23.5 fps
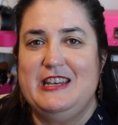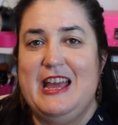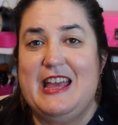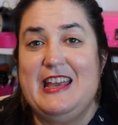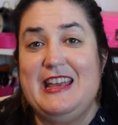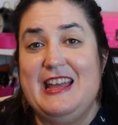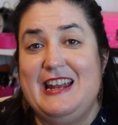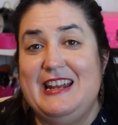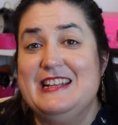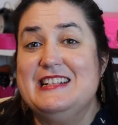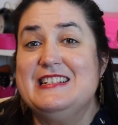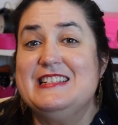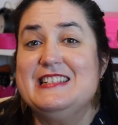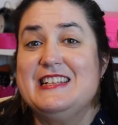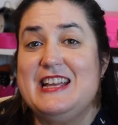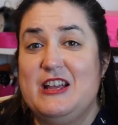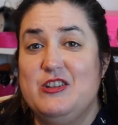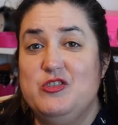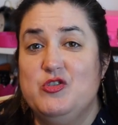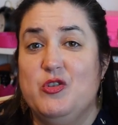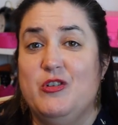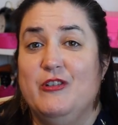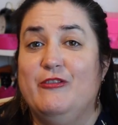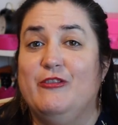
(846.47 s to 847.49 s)
and getting
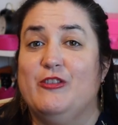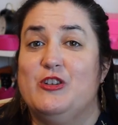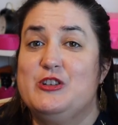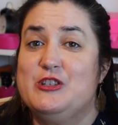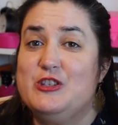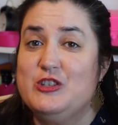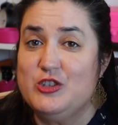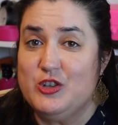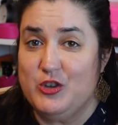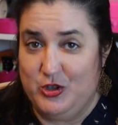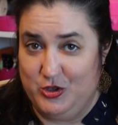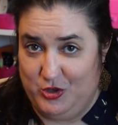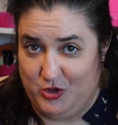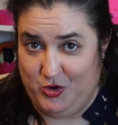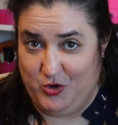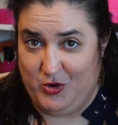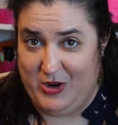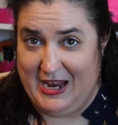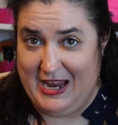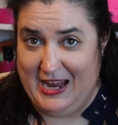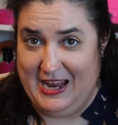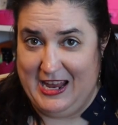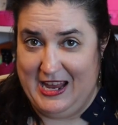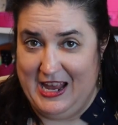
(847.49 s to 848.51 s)
scheduled for
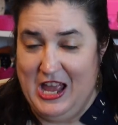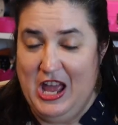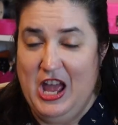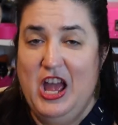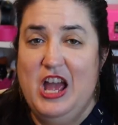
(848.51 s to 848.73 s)
surgery.